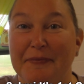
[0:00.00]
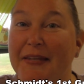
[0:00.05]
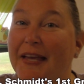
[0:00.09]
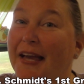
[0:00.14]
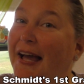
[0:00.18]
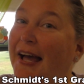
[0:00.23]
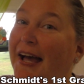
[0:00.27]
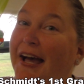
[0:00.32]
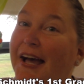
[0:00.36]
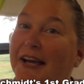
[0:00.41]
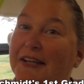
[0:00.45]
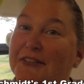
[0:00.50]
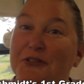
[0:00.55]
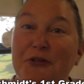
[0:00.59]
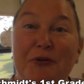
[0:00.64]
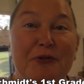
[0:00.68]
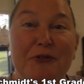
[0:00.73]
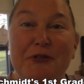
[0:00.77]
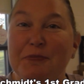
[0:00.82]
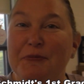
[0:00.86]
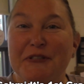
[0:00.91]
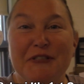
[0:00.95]
I
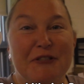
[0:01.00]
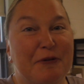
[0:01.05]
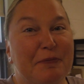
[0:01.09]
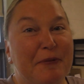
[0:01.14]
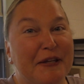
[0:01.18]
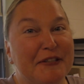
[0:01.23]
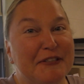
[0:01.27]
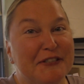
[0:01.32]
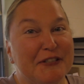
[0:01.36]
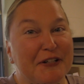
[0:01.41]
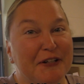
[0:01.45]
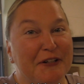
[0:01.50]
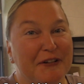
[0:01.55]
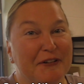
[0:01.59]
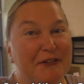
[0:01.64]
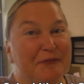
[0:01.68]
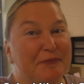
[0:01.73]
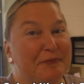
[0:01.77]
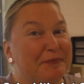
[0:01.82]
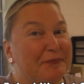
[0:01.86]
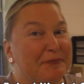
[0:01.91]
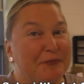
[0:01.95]
told you, Mr. Menser,
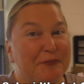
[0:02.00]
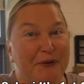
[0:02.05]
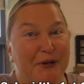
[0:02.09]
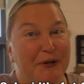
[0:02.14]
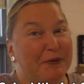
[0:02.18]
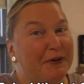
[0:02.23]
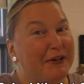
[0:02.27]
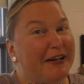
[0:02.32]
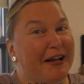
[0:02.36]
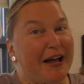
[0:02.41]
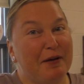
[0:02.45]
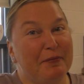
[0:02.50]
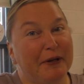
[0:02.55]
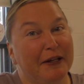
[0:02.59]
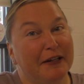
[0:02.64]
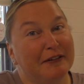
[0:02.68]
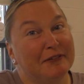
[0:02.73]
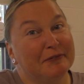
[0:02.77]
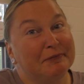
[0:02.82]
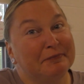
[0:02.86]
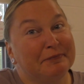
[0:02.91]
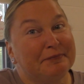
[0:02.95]
we were
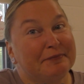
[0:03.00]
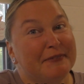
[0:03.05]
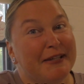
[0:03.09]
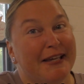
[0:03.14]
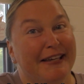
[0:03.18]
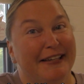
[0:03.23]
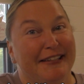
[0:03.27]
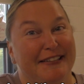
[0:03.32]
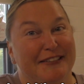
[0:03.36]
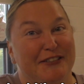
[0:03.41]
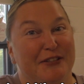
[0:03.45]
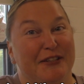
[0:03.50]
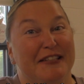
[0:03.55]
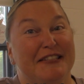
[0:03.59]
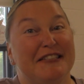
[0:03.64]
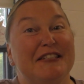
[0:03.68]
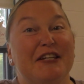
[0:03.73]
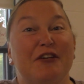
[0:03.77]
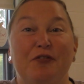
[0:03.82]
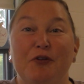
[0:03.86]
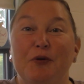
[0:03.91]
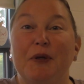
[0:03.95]
coming. So let's
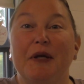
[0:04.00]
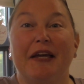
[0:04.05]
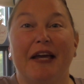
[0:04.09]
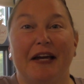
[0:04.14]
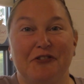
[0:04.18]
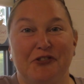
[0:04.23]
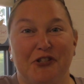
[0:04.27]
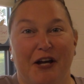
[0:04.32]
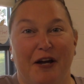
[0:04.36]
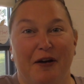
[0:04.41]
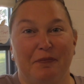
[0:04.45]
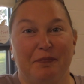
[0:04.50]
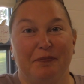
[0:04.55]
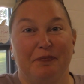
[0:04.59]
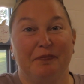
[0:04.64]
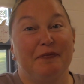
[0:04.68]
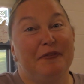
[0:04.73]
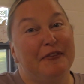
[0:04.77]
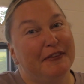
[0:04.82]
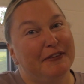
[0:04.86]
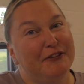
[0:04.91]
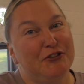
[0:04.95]
see if you can catch up.
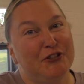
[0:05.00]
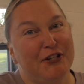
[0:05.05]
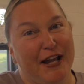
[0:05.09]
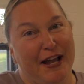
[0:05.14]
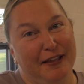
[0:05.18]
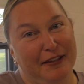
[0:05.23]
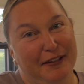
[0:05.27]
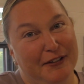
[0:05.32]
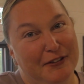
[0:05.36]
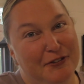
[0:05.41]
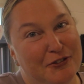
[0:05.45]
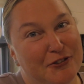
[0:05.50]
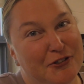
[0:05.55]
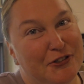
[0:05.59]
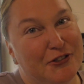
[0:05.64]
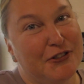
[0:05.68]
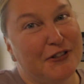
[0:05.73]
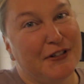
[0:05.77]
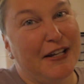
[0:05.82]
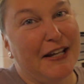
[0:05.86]
Challenge